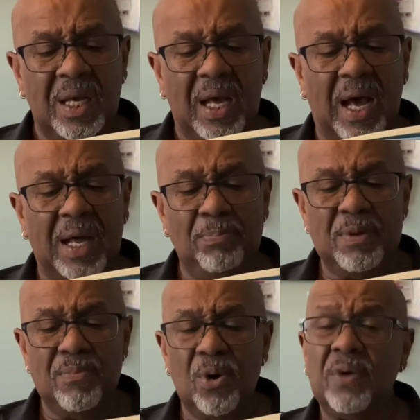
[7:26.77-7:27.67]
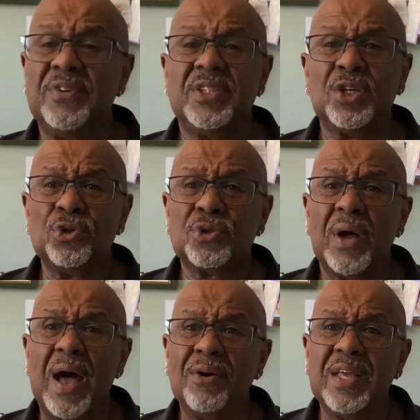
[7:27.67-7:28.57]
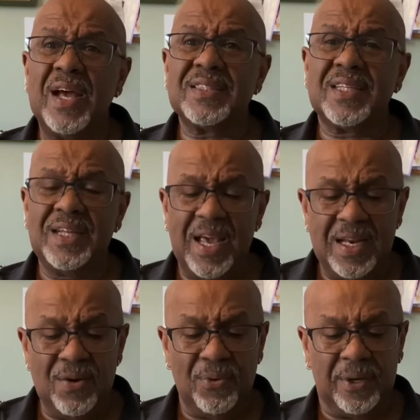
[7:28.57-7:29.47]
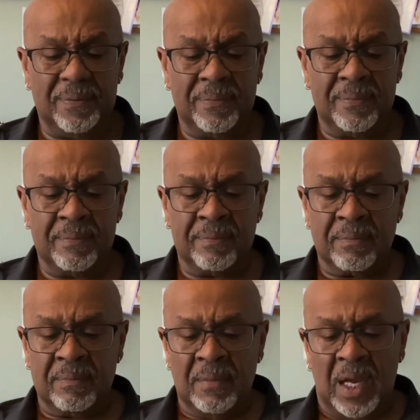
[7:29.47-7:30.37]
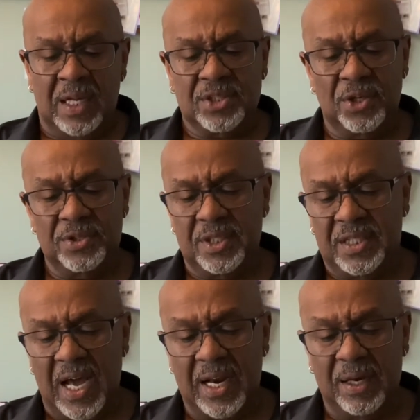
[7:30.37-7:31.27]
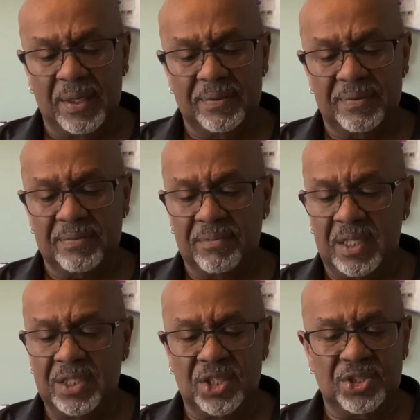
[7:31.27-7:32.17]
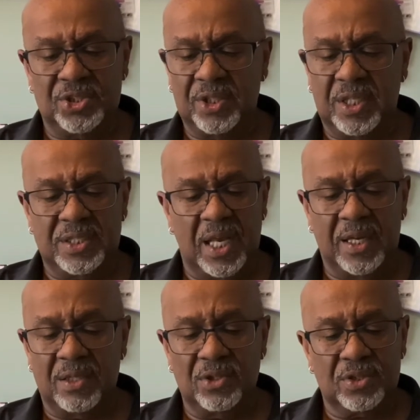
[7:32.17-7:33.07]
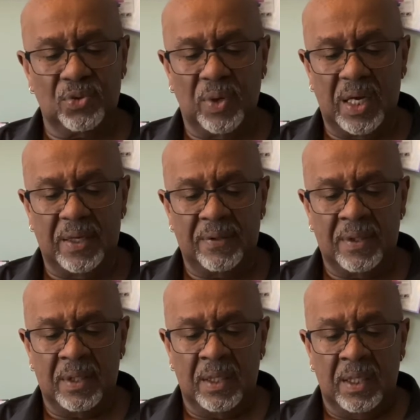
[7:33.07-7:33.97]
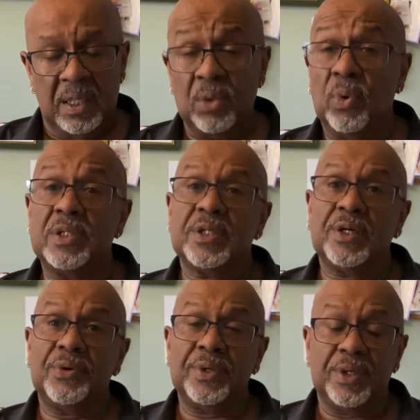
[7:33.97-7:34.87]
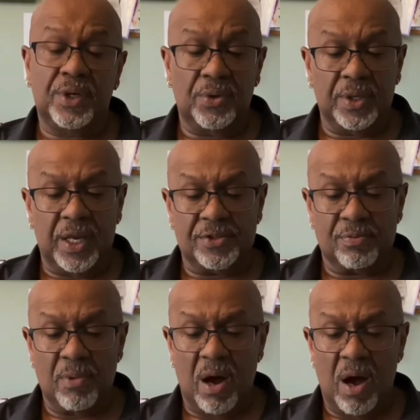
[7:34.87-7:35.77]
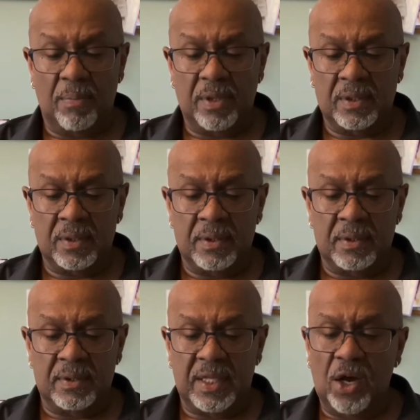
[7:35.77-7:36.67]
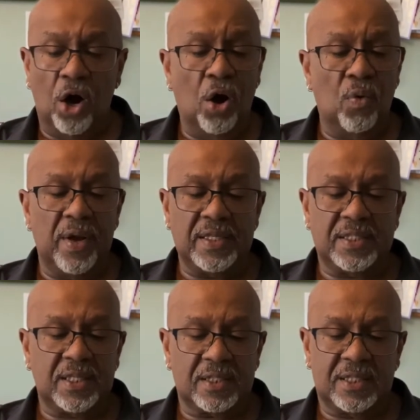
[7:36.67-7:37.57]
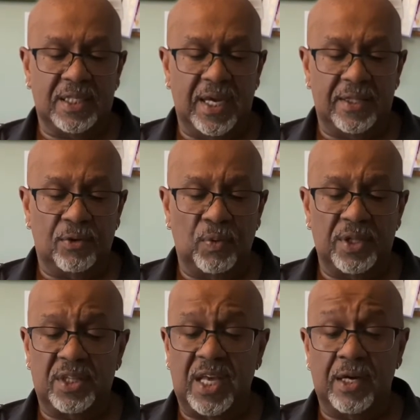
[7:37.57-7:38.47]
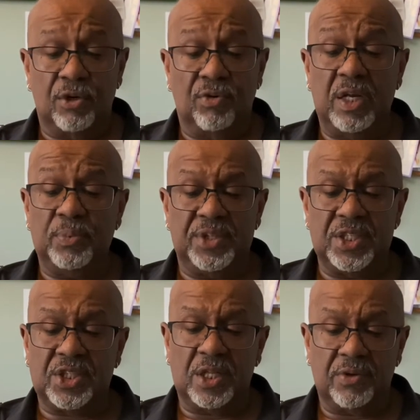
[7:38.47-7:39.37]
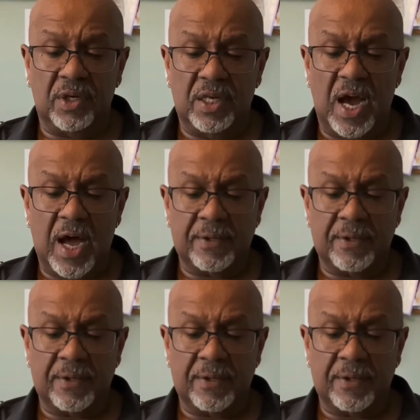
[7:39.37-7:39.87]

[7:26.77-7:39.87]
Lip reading: I'd be more of a social outcast than anyone. I turned to Dada, but he just shook his head and looked away. He wasn't going to go against Mom. They always stuck together whether they agreed with each other or not.